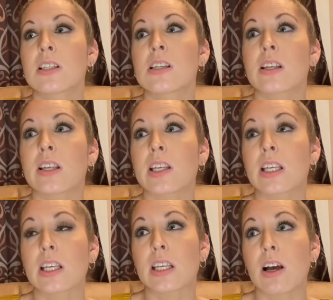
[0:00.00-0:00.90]

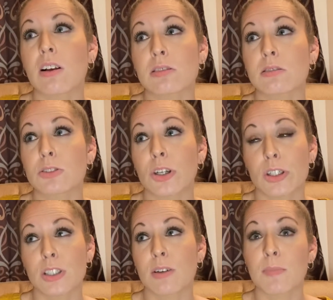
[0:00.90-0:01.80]
He also took
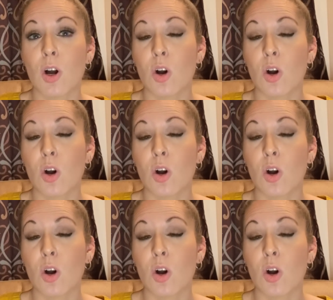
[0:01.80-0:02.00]
some